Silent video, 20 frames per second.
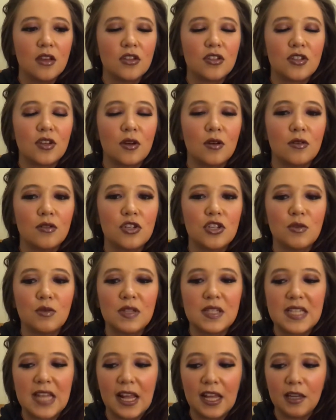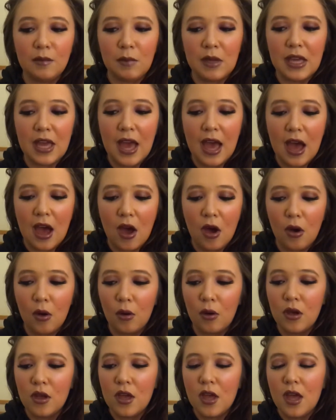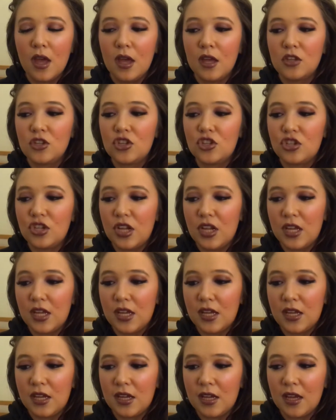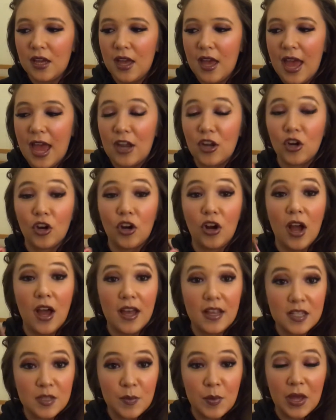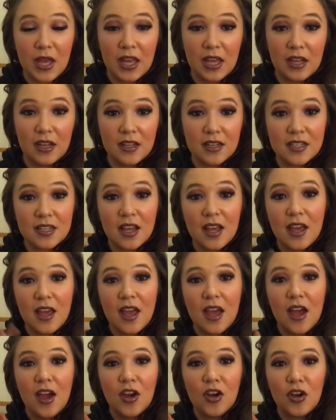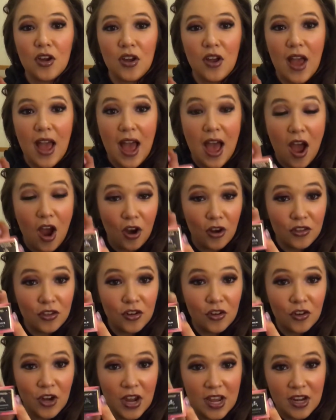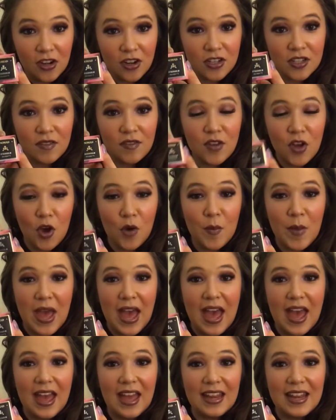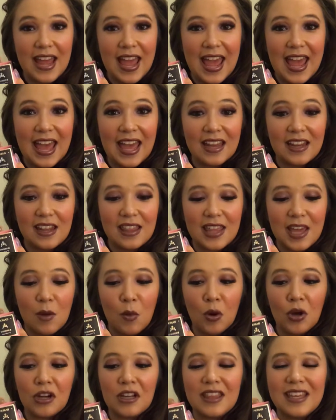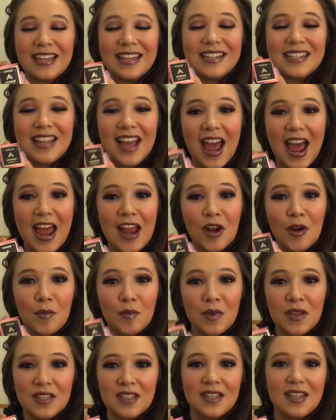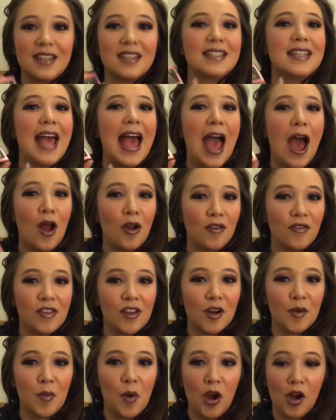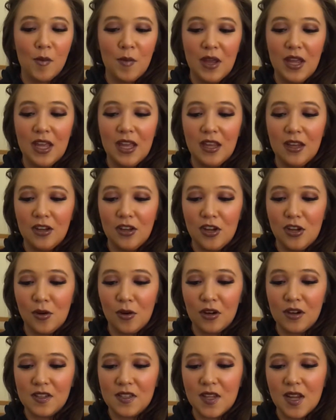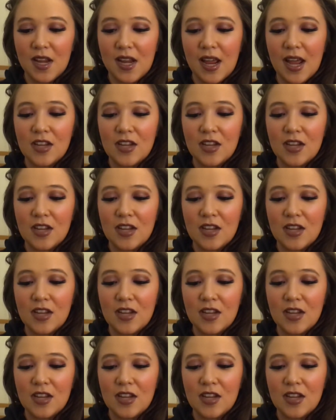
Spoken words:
So she was telling me how she and her husband are the creators of Nomad, and they work the entire business out of their apartment in New York City.